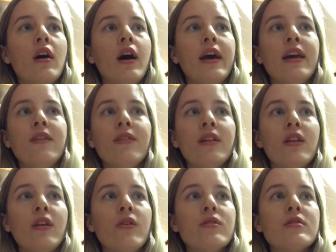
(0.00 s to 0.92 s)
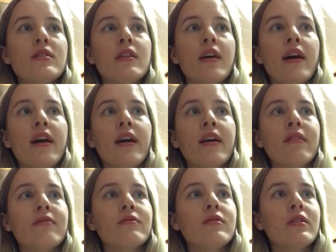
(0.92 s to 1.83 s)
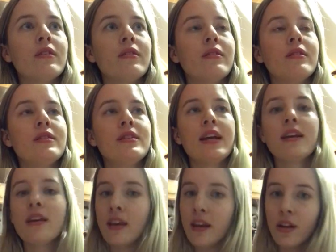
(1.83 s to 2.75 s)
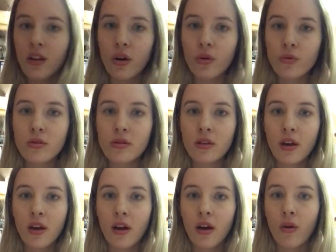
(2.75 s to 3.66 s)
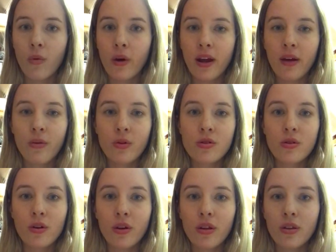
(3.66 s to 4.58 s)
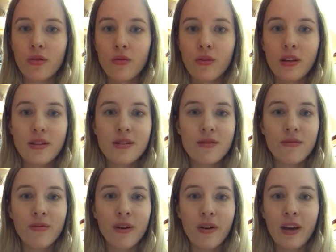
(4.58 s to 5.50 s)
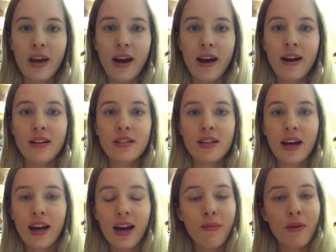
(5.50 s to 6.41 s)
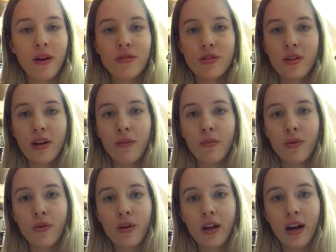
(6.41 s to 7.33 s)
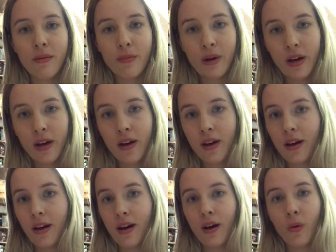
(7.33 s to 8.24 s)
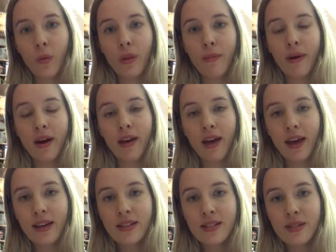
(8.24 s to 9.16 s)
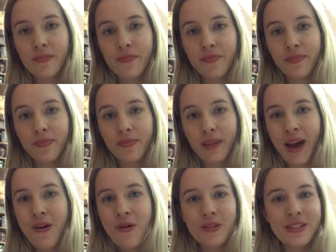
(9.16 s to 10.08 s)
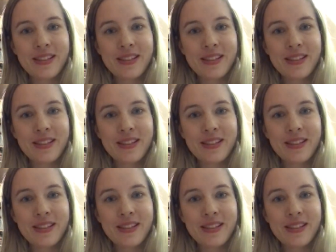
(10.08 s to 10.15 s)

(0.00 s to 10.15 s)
I even lost like 10 kilos when I was going through this very hard time after I broke up with my ex. I